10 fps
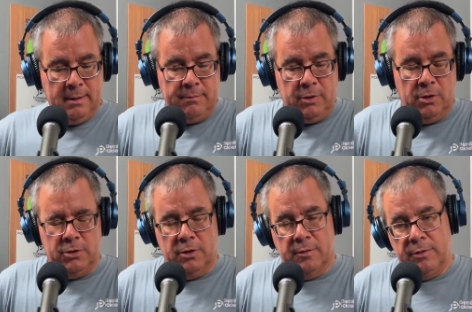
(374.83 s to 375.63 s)

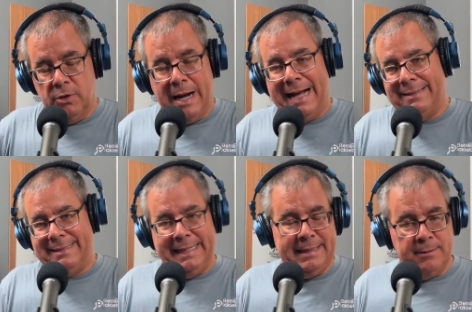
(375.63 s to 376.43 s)
not
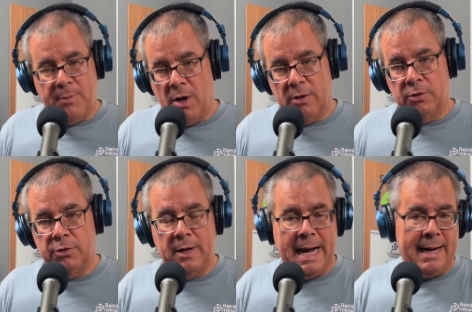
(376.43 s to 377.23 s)
seeing the ball, or
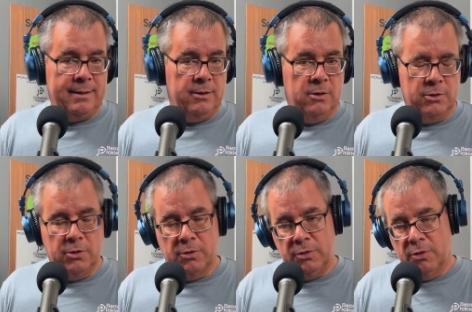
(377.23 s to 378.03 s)
you're not,
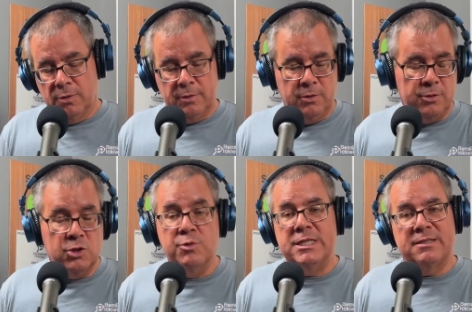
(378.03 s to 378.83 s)

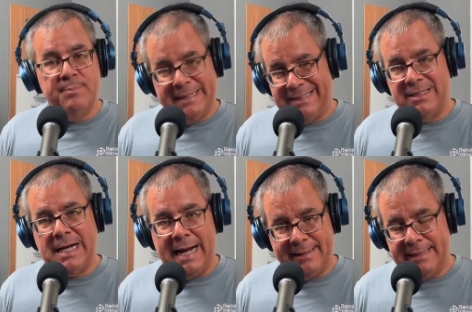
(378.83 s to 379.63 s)
you just missed the
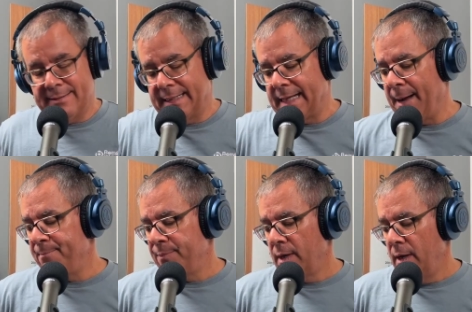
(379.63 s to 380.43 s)
shot, things like that.
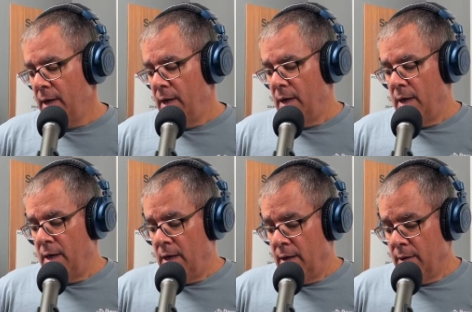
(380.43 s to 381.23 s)

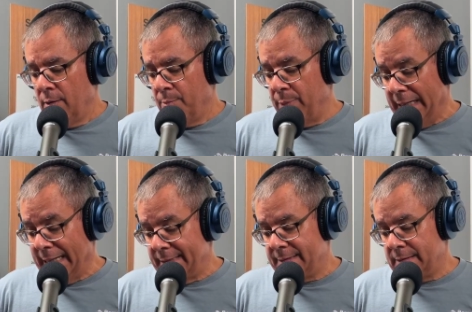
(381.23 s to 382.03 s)
But
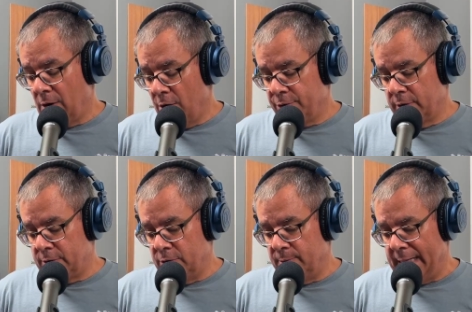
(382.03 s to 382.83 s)
let's also
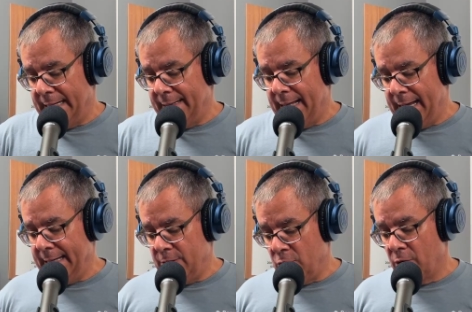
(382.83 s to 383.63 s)
assume that
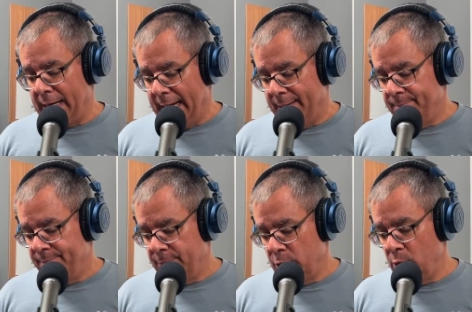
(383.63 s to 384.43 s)
in your game,
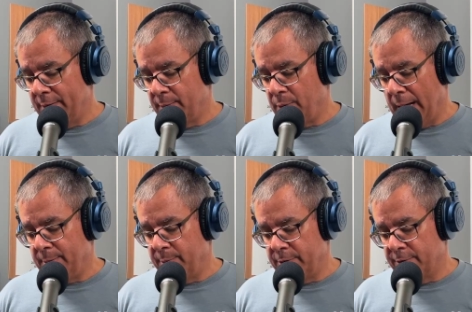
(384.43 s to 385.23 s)
you have a
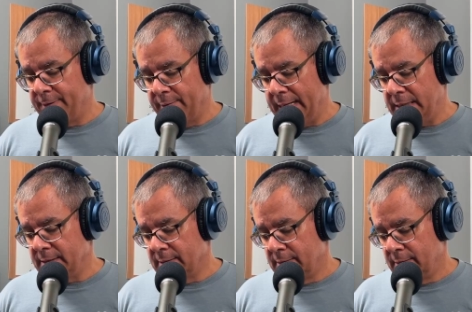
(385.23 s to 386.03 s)
problem with your
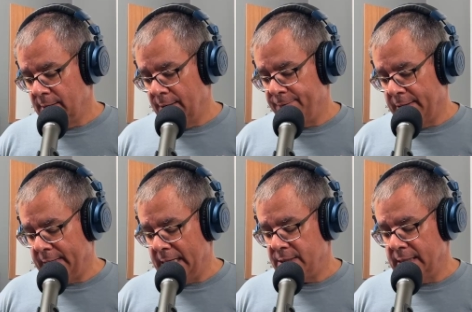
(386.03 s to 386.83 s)
foundation, and
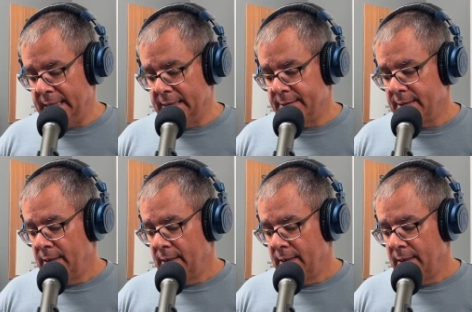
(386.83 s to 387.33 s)
foundation is